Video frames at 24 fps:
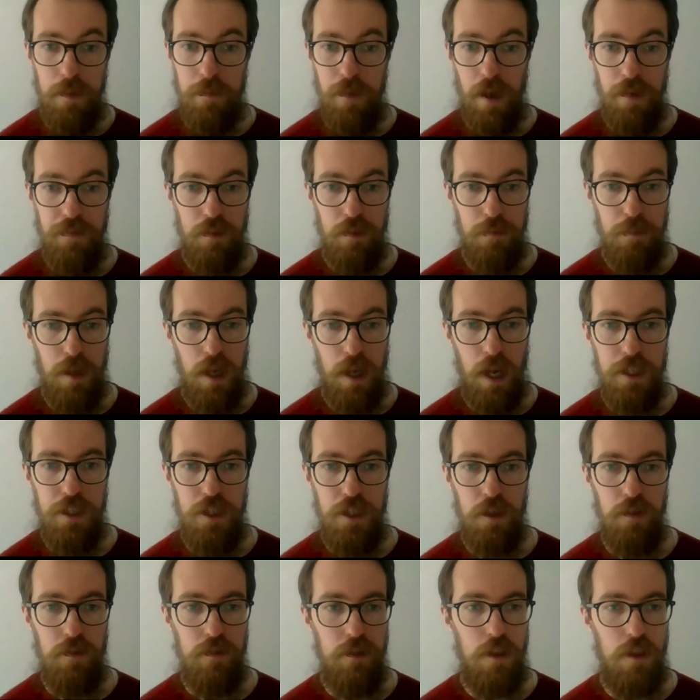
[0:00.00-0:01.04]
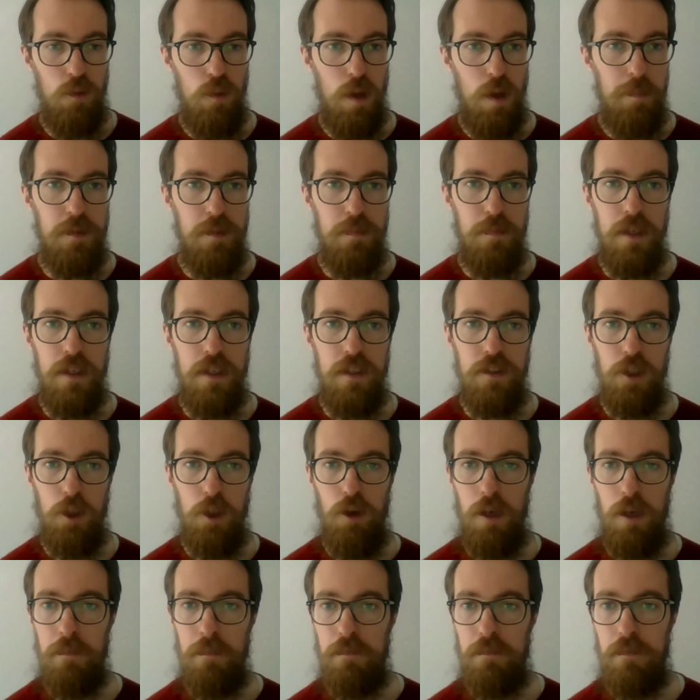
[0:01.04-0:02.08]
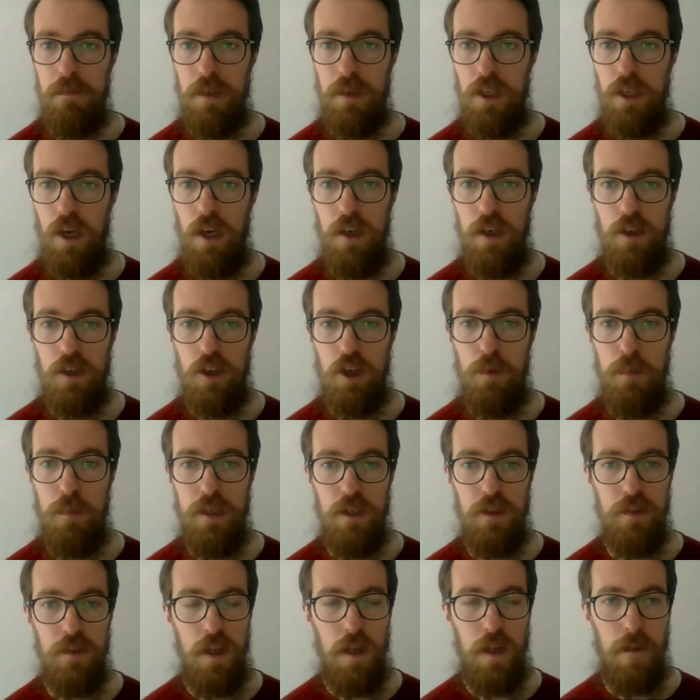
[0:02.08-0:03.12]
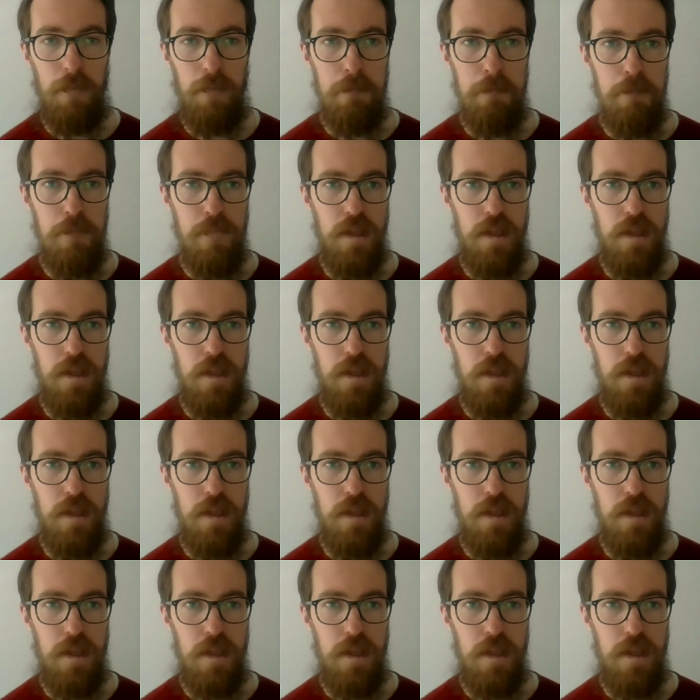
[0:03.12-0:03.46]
have to admit, I don't know Webspace, so I can't comment on that.